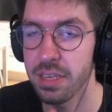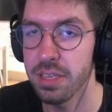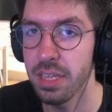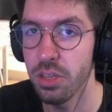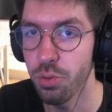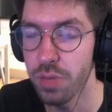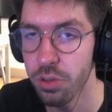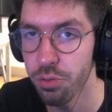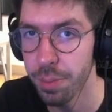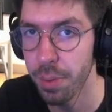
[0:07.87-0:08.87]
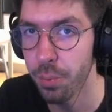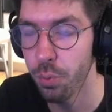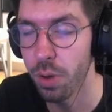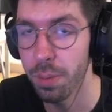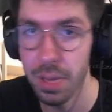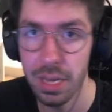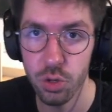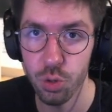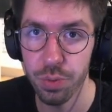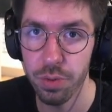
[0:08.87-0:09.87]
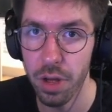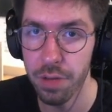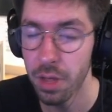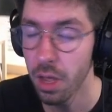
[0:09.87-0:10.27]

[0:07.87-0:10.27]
that you need to remember when playing Supervive,